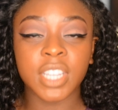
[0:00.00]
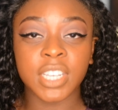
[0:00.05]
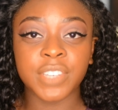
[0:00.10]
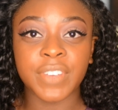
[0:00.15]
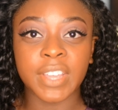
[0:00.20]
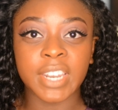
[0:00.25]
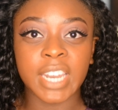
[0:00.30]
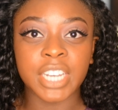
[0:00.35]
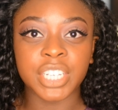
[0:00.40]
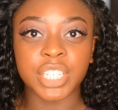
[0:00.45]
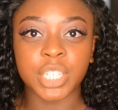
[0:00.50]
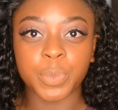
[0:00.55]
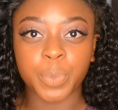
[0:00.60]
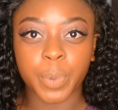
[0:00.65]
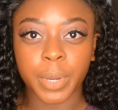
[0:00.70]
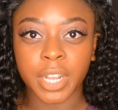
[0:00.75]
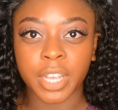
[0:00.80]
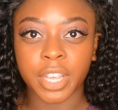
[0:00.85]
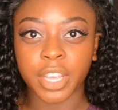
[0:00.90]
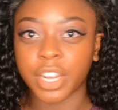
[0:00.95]
this foundation is
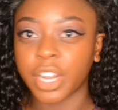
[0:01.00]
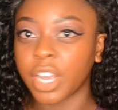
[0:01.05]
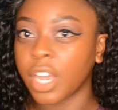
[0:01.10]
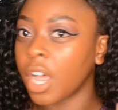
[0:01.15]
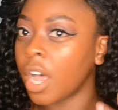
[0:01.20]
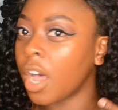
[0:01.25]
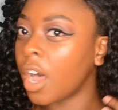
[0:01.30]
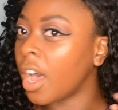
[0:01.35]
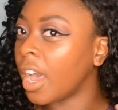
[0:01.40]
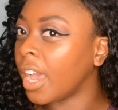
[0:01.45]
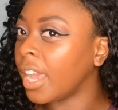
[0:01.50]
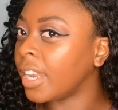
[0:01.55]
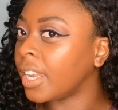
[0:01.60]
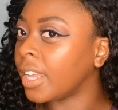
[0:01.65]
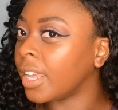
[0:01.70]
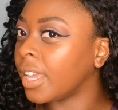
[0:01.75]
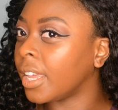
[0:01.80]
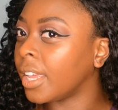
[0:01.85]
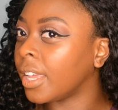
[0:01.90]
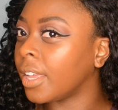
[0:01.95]
pretty good at
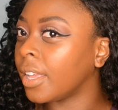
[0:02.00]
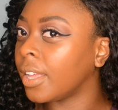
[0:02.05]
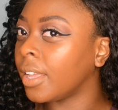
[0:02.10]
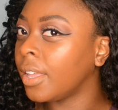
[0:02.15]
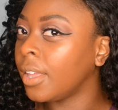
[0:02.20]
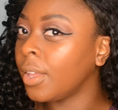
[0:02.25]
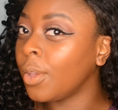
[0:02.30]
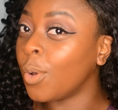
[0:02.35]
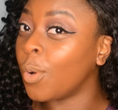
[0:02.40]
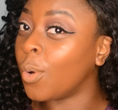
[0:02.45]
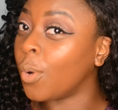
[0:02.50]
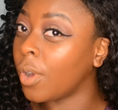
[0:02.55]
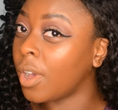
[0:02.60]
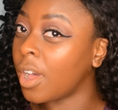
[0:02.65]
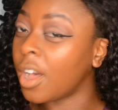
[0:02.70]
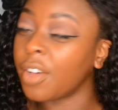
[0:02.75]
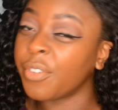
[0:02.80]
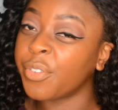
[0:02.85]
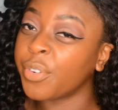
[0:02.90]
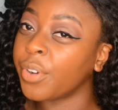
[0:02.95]
hiding or
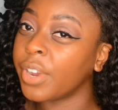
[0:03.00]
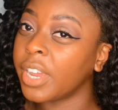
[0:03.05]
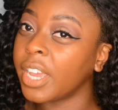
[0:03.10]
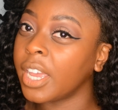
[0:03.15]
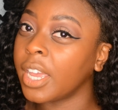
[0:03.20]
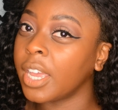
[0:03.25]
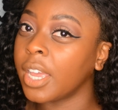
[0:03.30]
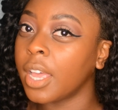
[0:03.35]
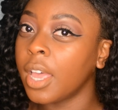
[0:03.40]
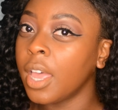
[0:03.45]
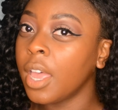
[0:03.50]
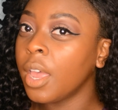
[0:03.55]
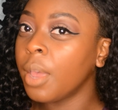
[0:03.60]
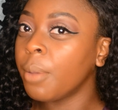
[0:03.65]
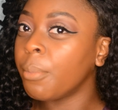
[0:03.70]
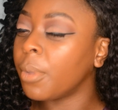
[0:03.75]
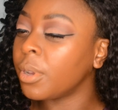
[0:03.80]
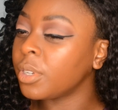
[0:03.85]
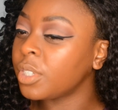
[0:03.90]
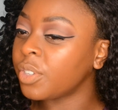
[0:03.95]
covering
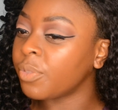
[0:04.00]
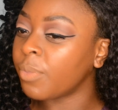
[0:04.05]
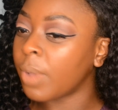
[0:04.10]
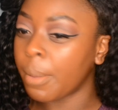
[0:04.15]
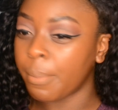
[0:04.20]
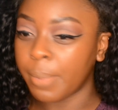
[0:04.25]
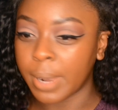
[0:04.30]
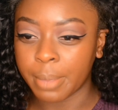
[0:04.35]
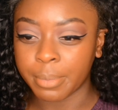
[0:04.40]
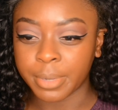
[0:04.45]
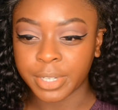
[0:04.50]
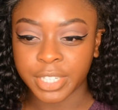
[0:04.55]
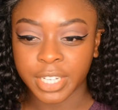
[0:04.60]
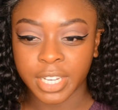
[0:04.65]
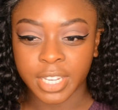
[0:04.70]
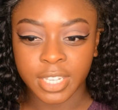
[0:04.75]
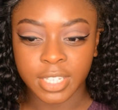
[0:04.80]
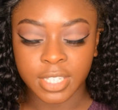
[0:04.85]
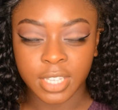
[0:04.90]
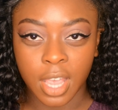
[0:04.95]
most of my
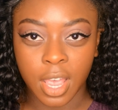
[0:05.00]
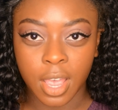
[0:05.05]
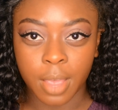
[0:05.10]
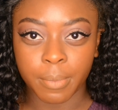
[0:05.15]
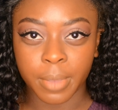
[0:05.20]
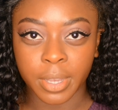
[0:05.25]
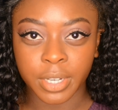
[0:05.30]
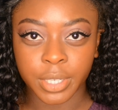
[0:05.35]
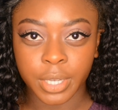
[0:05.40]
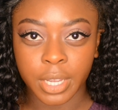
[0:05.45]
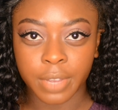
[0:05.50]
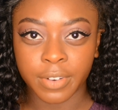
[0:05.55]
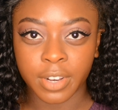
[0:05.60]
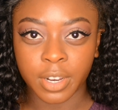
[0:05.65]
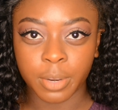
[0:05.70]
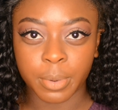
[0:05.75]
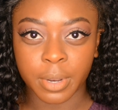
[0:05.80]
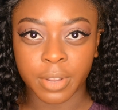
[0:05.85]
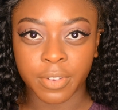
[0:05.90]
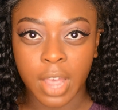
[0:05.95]
blemishes. I do have a
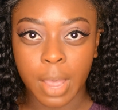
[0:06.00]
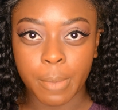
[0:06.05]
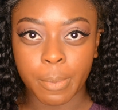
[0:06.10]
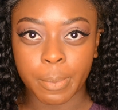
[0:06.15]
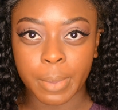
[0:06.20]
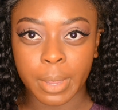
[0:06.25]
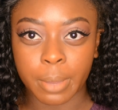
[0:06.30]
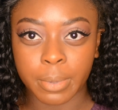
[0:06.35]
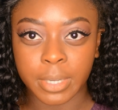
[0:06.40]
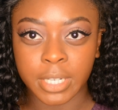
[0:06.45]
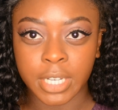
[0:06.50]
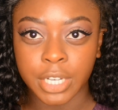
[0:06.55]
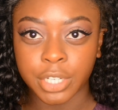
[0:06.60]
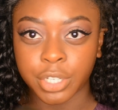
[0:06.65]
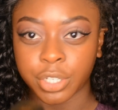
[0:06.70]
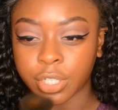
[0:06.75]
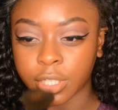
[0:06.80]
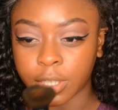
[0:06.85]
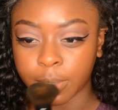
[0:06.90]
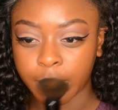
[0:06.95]
little bit of
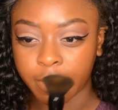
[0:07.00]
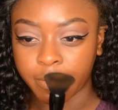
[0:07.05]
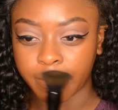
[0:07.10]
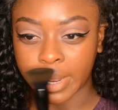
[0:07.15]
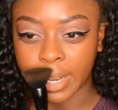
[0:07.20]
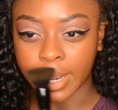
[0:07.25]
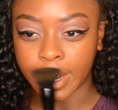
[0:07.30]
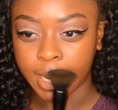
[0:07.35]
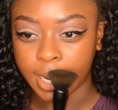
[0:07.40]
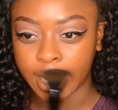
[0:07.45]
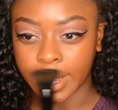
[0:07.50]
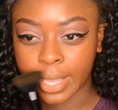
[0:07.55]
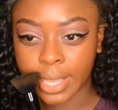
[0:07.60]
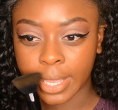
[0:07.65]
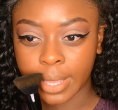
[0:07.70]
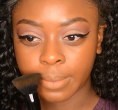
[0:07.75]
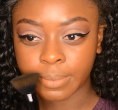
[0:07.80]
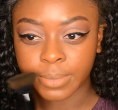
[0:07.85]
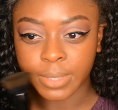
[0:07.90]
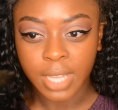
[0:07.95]
hyperpigmentation just above my
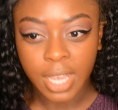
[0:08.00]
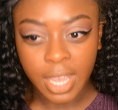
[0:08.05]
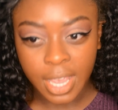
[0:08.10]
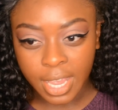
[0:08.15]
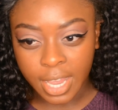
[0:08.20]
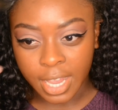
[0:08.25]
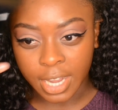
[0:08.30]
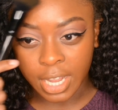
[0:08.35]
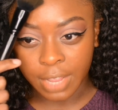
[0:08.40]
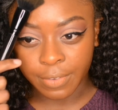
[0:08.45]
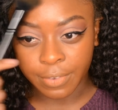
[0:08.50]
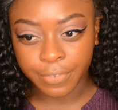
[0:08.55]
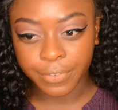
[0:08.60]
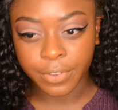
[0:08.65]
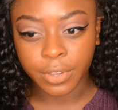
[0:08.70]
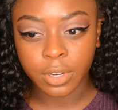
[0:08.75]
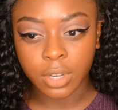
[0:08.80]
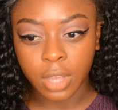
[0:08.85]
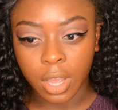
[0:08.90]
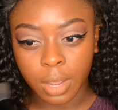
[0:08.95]
lips, and I have a
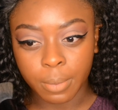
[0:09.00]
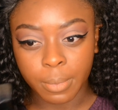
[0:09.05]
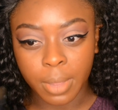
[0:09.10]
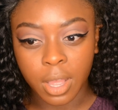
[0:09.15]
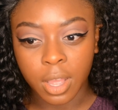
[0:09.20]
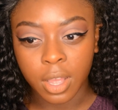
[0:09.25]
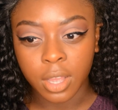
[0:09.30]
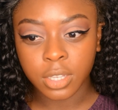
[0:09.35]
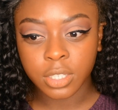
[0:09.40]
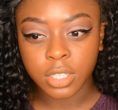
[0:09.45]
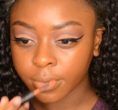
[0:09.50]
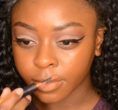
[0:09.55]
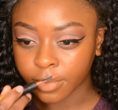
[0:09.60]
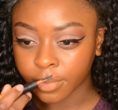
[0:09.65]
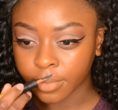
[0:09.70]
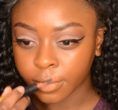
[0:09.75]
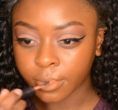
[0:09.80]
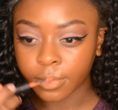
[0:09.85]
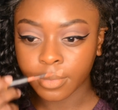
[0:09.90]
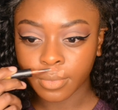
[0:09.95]
few dark marks. So
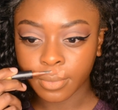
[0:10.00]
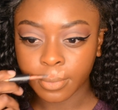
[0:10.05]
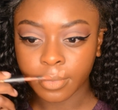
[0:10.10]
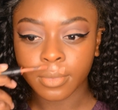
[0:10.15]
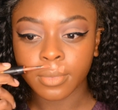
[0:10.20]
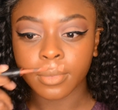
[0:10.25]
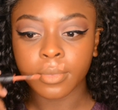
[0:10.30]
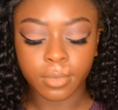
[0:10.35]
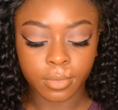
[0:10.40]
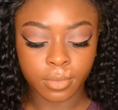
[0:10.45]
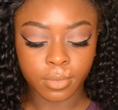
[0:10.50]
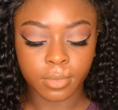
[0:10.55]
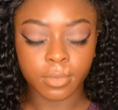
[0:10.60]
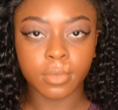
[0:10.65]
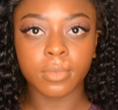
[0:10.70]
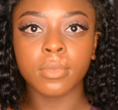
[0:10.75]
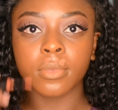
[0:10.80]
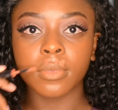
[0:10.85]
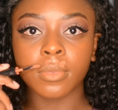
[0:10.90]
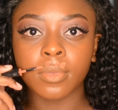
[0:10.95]
instead of going in with a whole
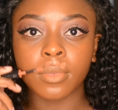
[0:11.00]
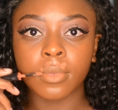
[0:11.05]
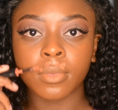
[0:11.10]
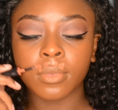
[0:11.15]
nother layer of